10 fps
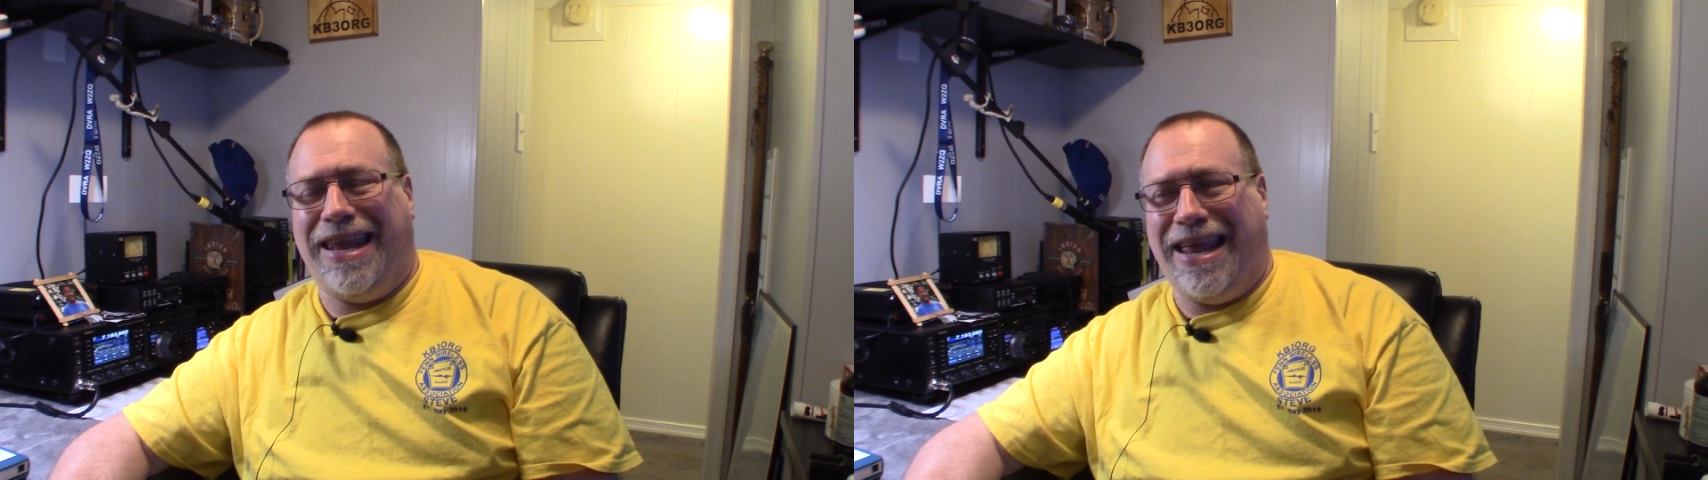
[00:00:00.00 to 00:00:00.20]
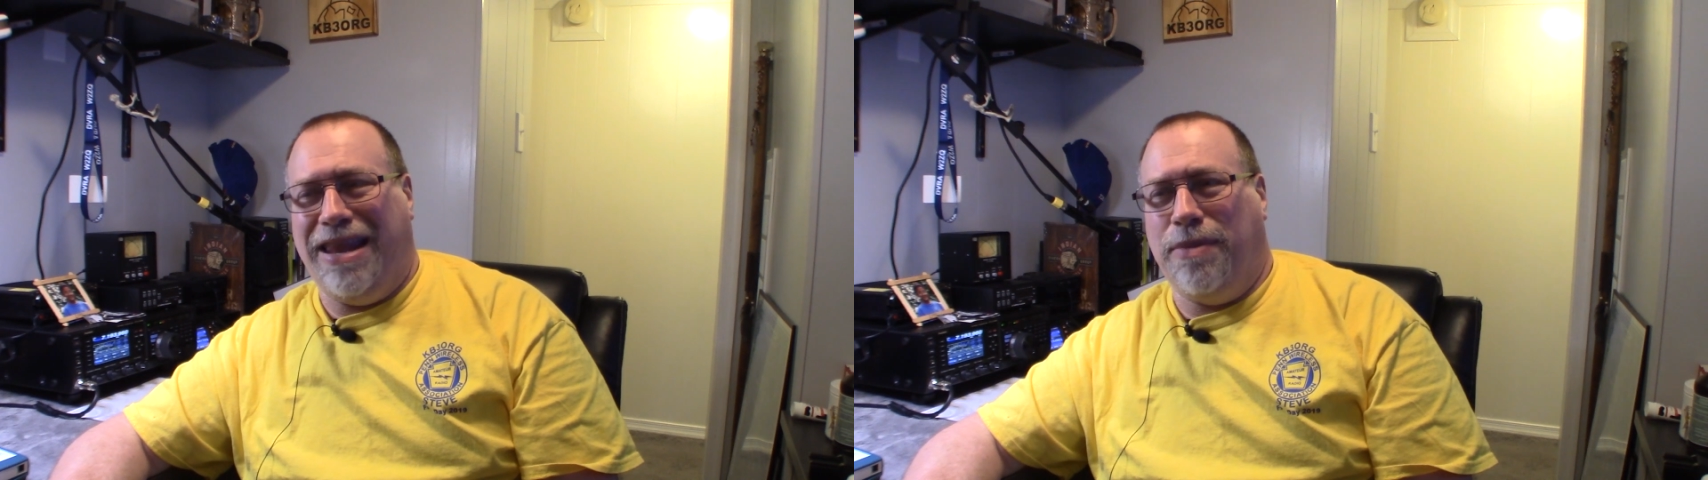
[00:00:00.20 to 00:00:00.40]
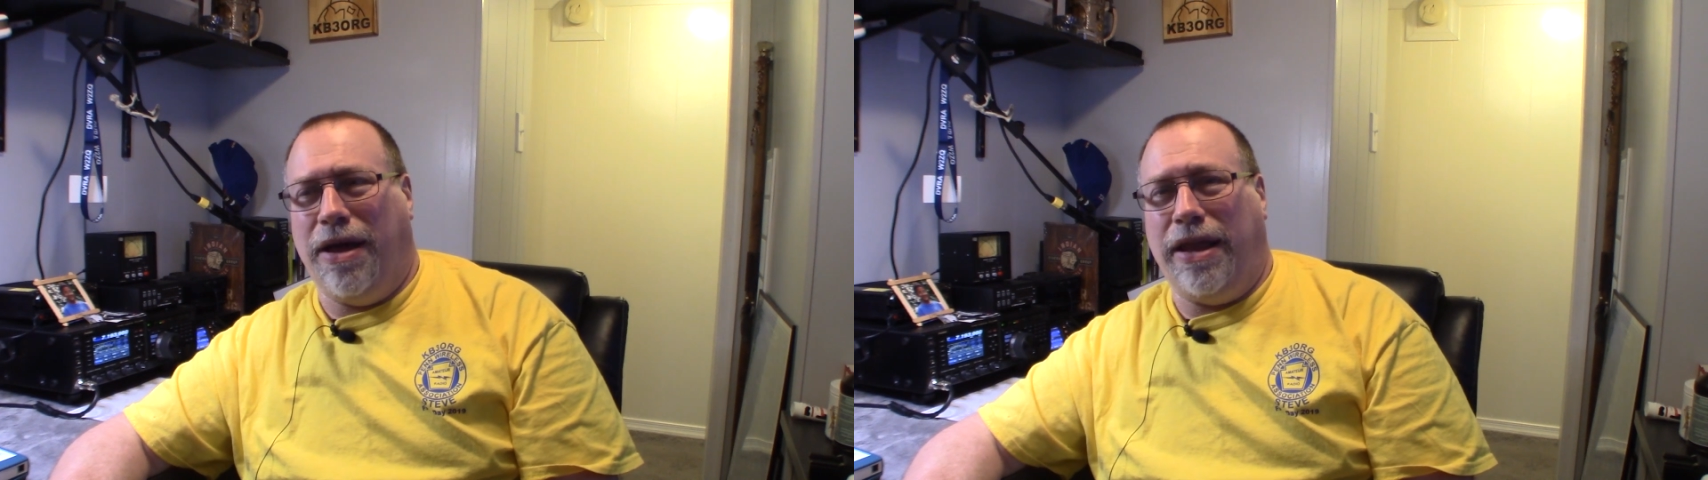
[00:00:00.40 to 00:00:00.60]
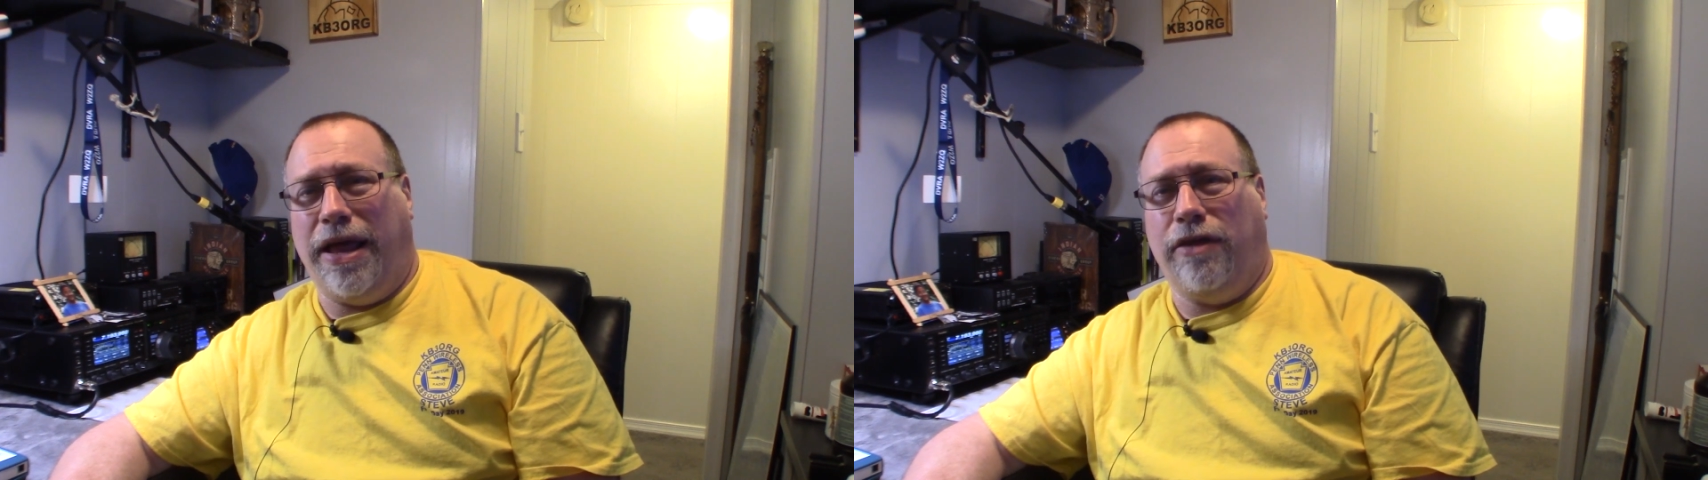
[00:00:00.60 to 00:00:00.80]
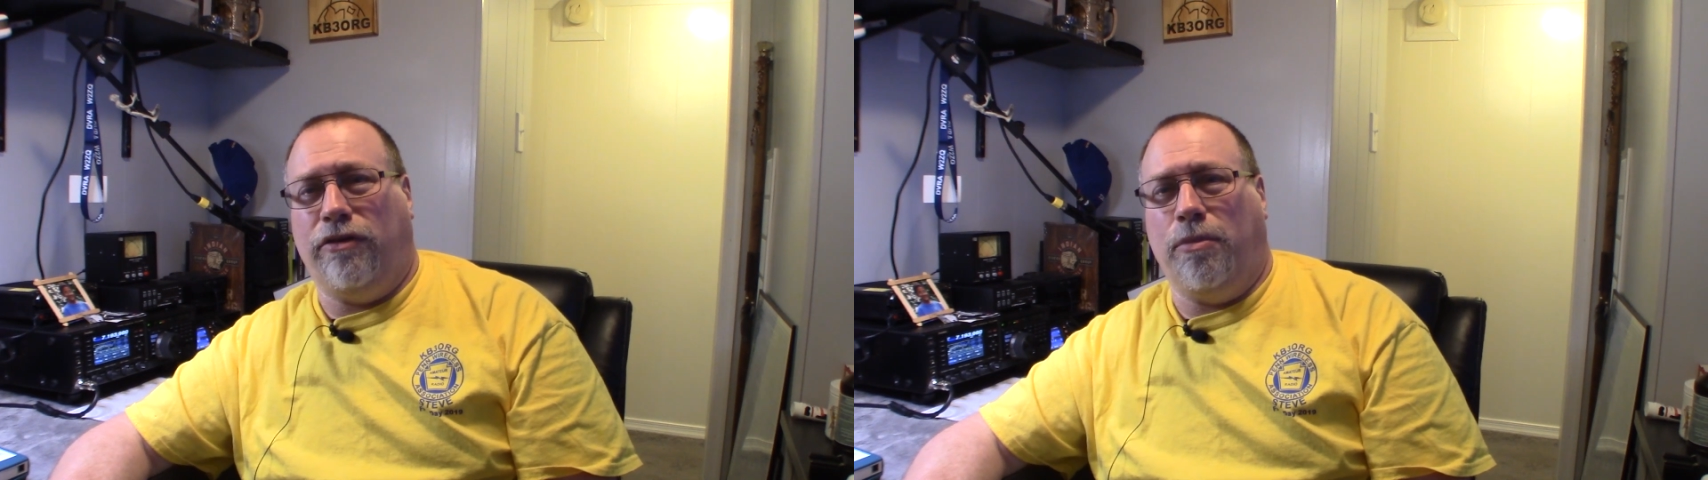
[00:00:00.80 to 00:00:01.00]
anybody to
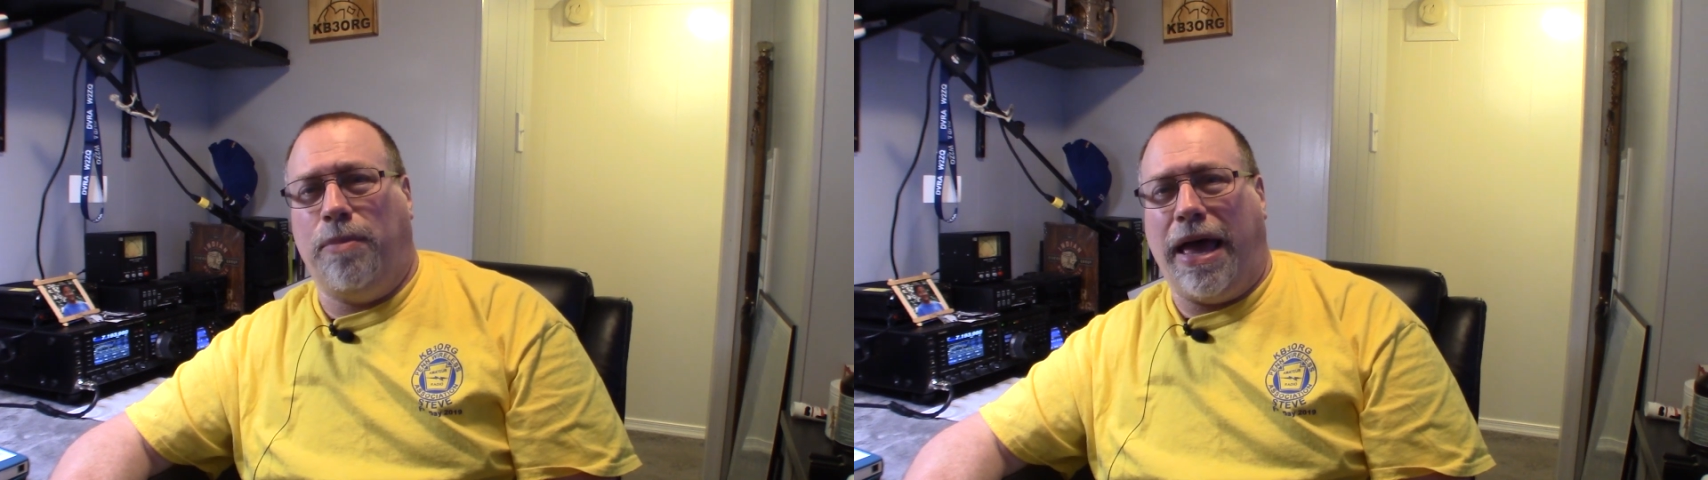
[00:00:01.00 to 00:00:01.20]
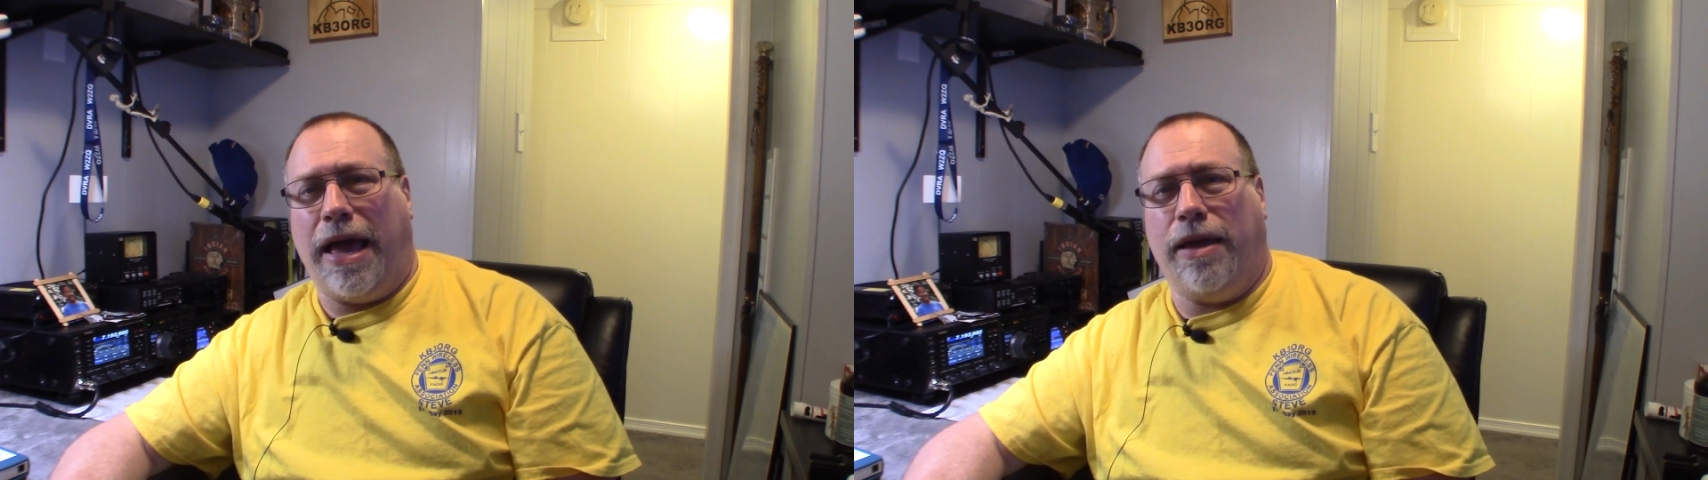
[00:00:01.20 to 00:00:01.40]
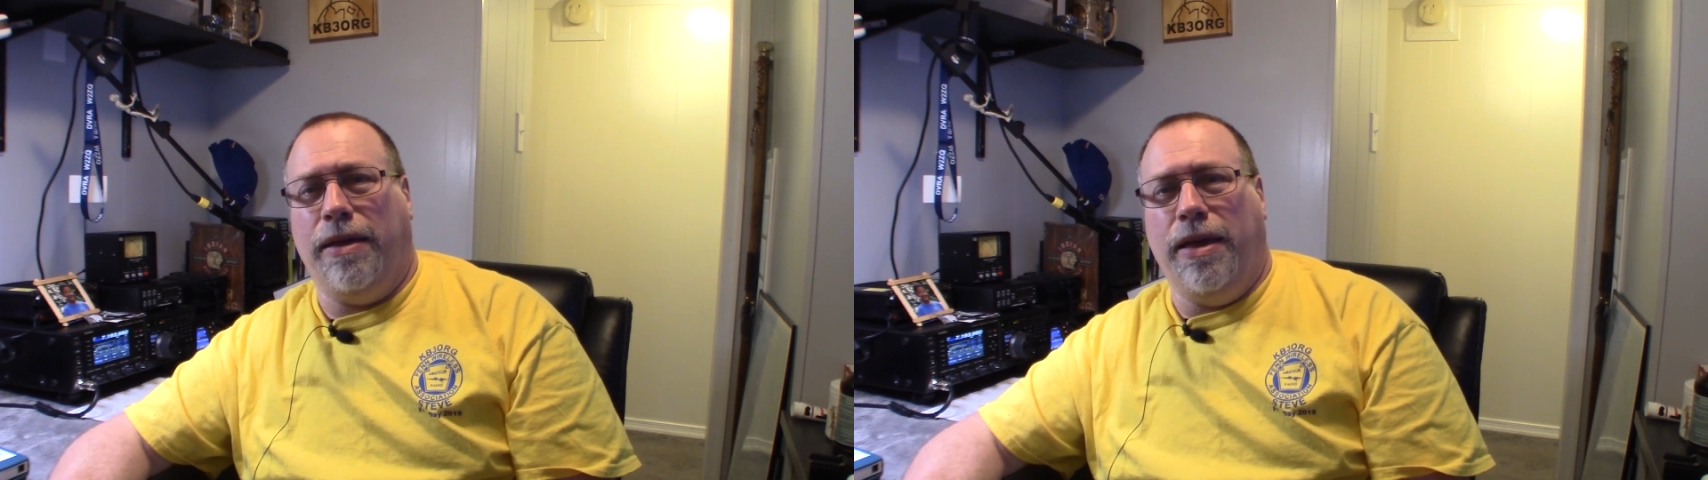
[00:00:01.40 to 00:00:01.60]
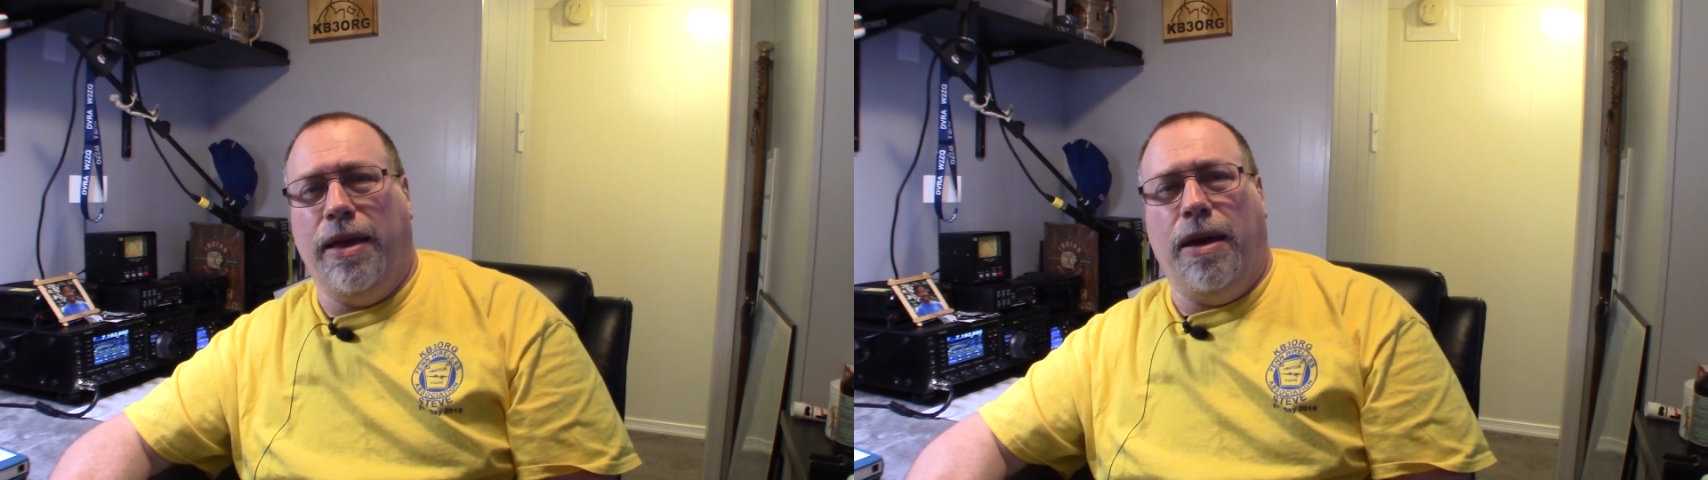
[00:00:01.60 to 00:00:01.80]
answer back,